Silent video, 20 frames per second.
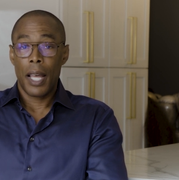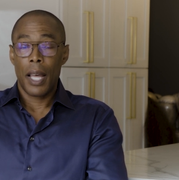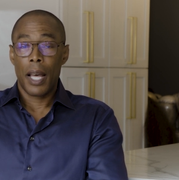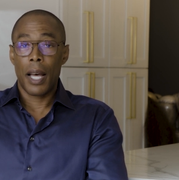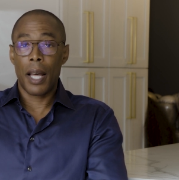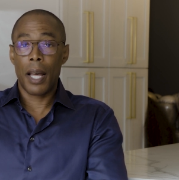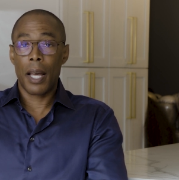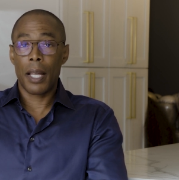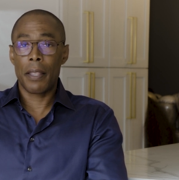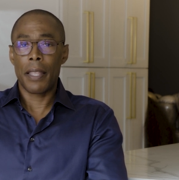
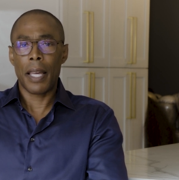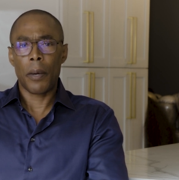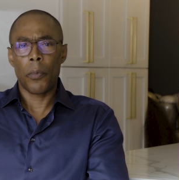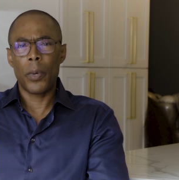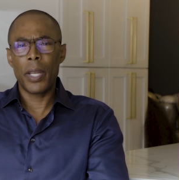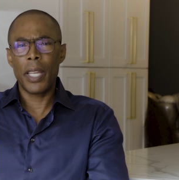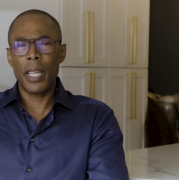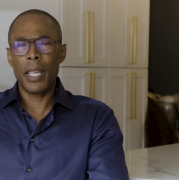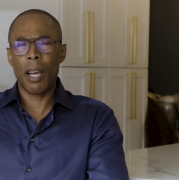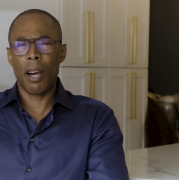that
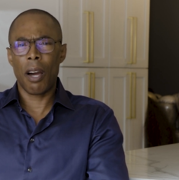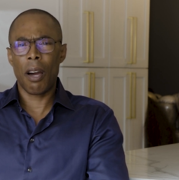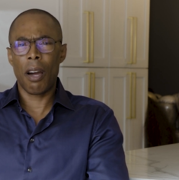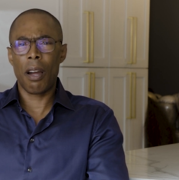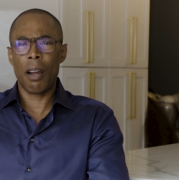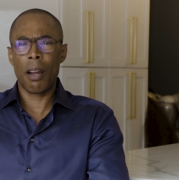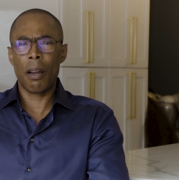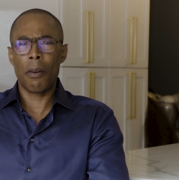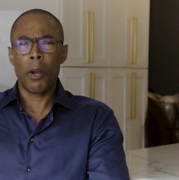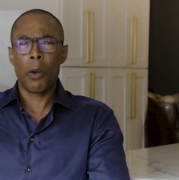we
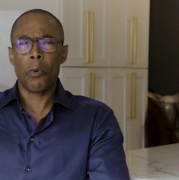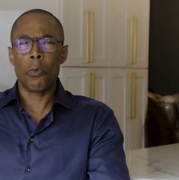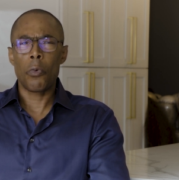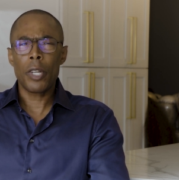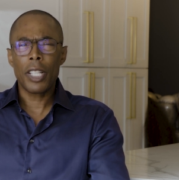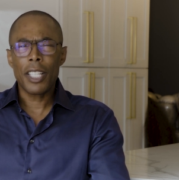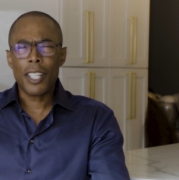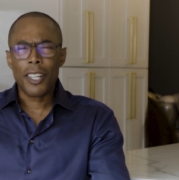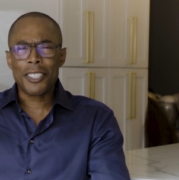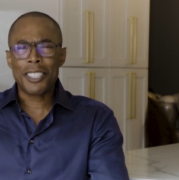are
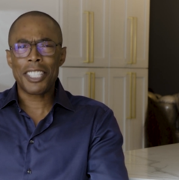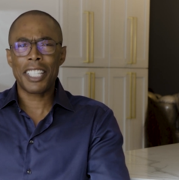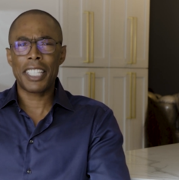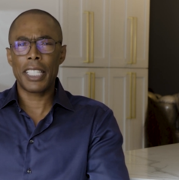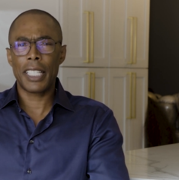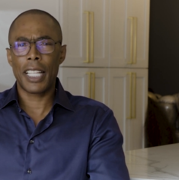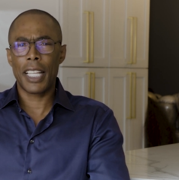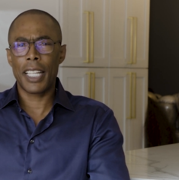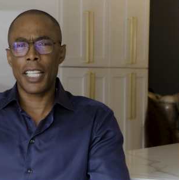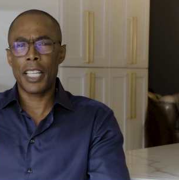really
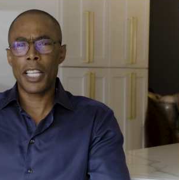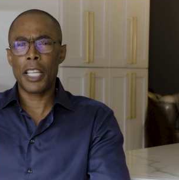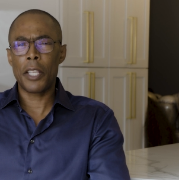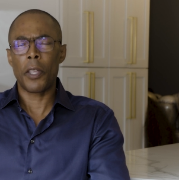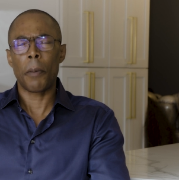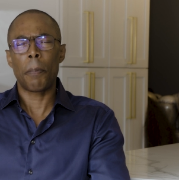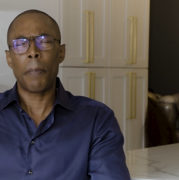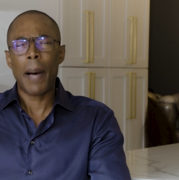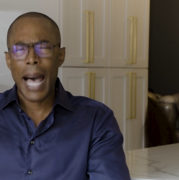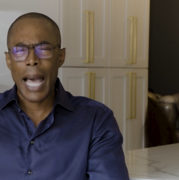articulating
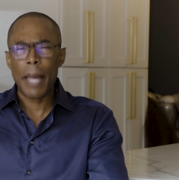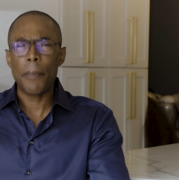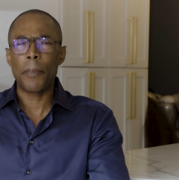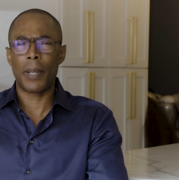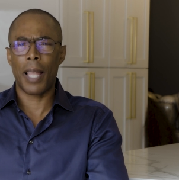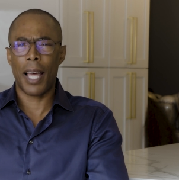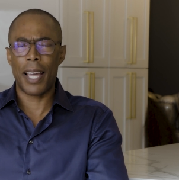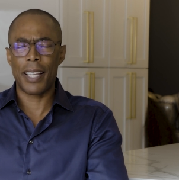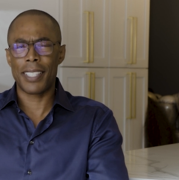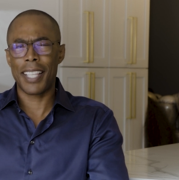the
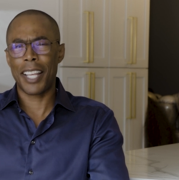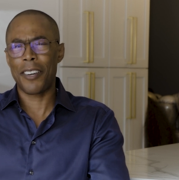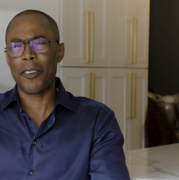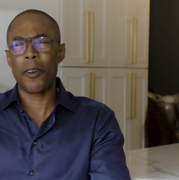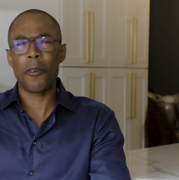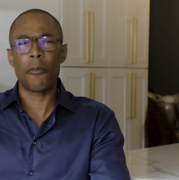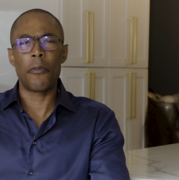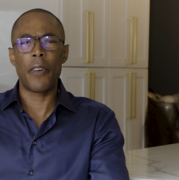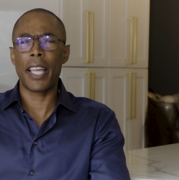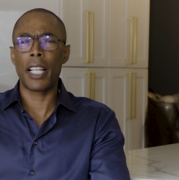pipelines that
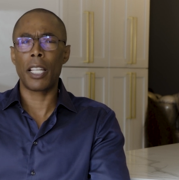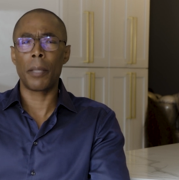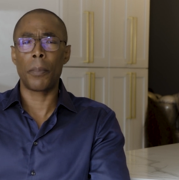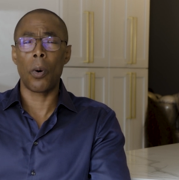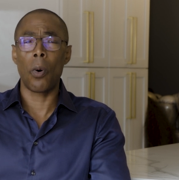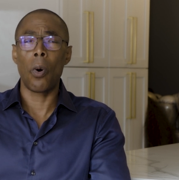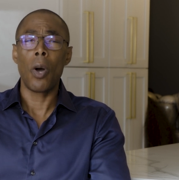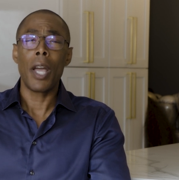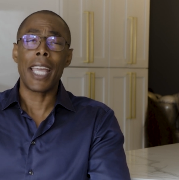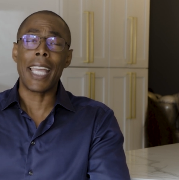are
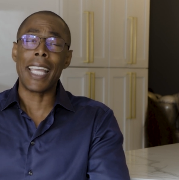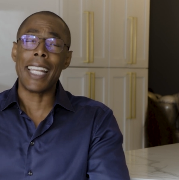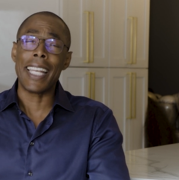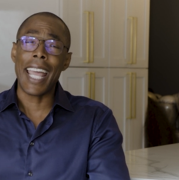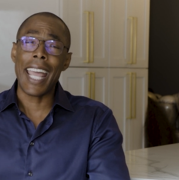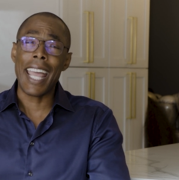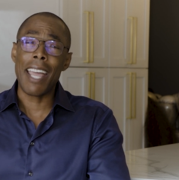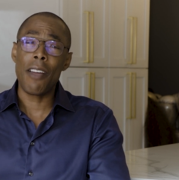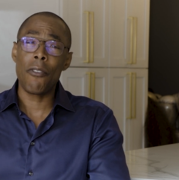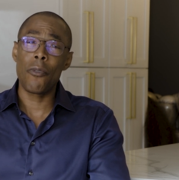available in
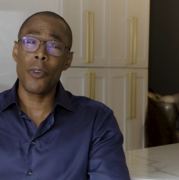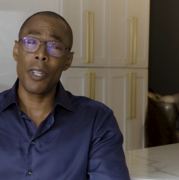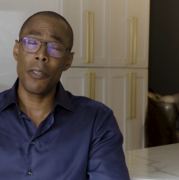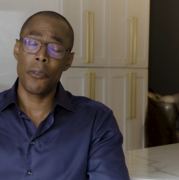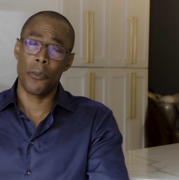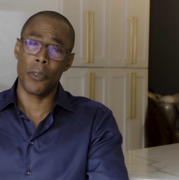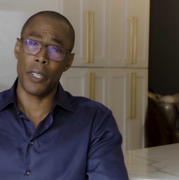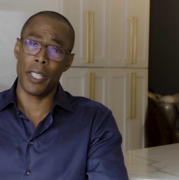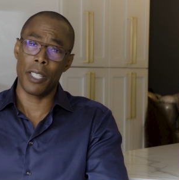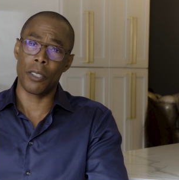every
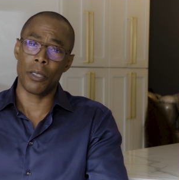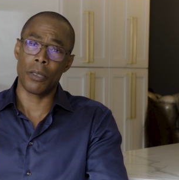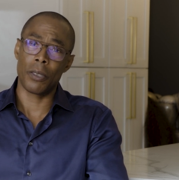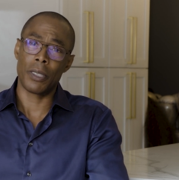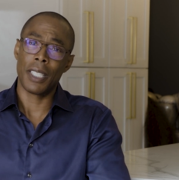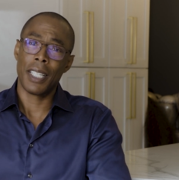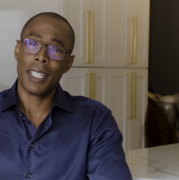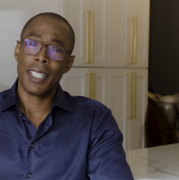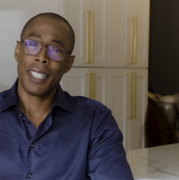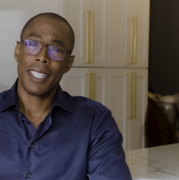field
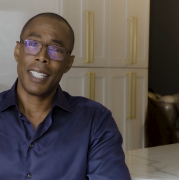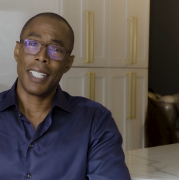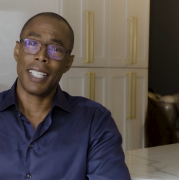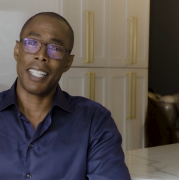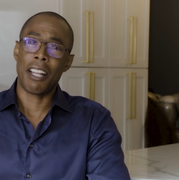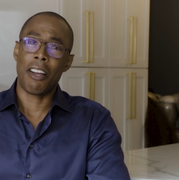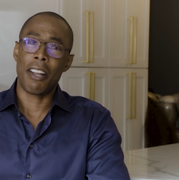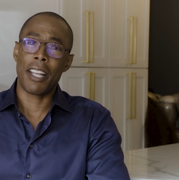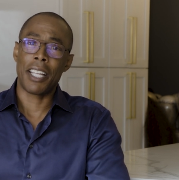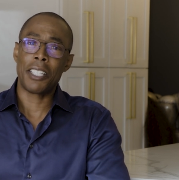in
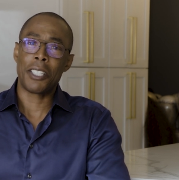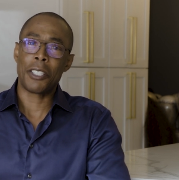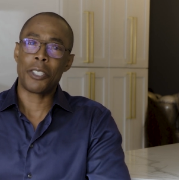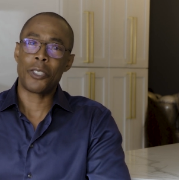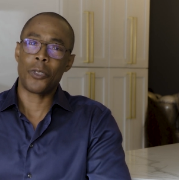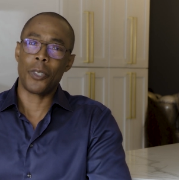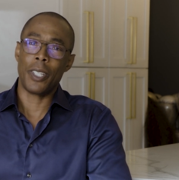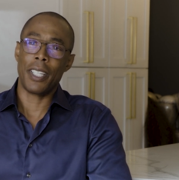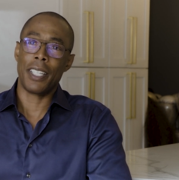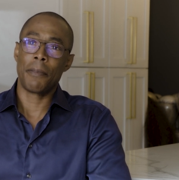our
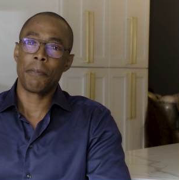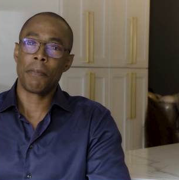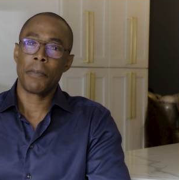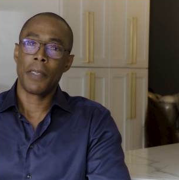industry.